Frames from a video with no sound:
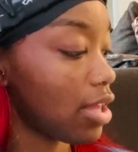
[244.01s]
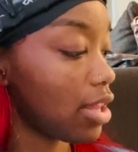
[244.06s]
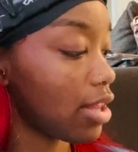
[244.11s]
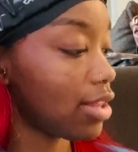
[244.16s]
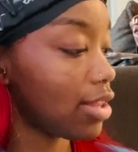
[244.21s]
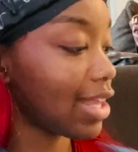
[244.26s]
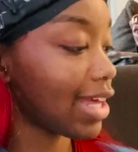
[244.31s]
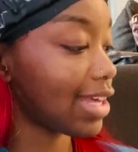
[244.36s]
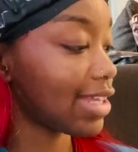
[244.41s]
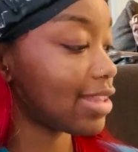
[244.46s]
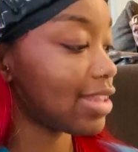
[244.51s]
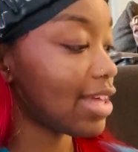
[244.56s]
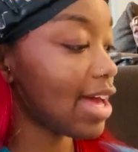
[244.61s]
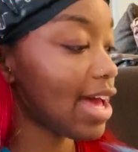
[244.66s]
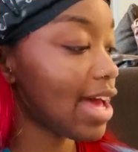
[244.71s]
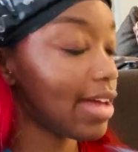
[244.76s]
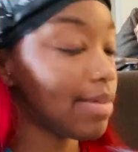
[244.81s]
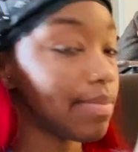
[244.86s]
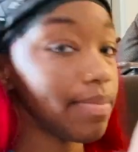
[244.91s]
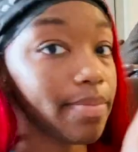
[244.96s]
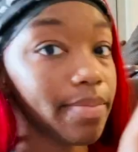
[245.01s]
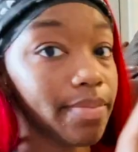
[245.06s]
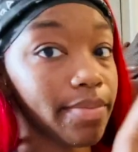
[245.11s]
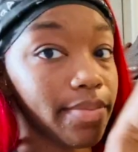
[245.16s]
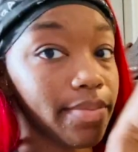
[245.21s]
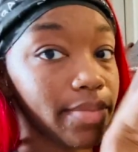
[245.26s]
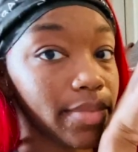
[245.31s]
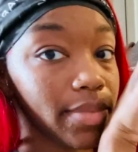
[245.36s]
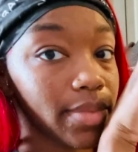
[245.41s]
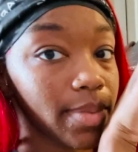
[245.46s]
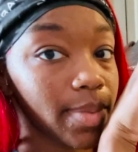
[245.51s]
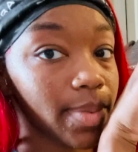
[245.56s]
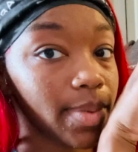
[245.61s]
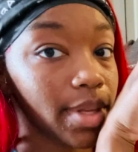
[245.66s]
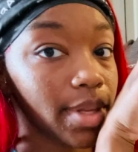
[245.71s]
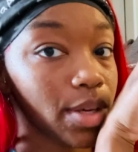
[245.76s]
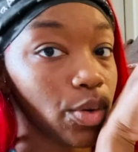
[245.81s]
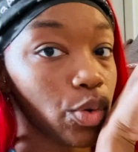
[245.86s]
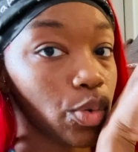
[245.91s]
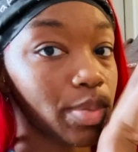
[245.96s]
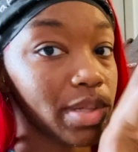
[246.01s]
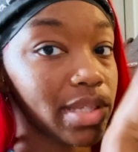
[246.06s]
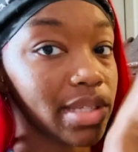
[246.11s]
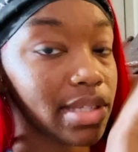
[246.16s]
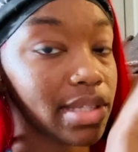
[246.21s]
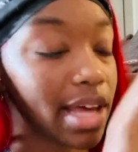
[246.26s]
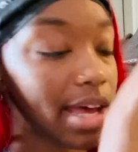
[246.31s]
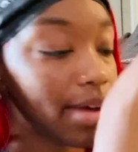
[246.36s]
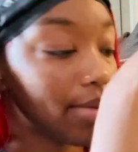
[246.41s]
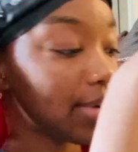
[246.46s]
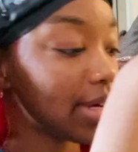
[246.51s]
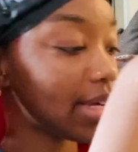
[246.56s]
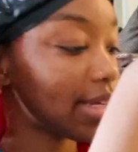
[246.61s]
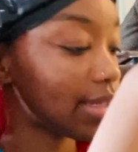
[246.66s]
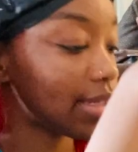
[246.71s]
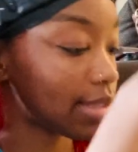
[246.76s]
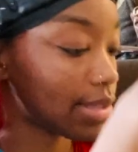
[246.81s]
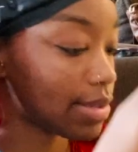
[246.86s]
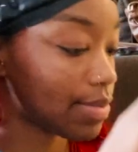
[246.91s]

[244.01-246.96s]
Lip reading: like that. It opens sideways.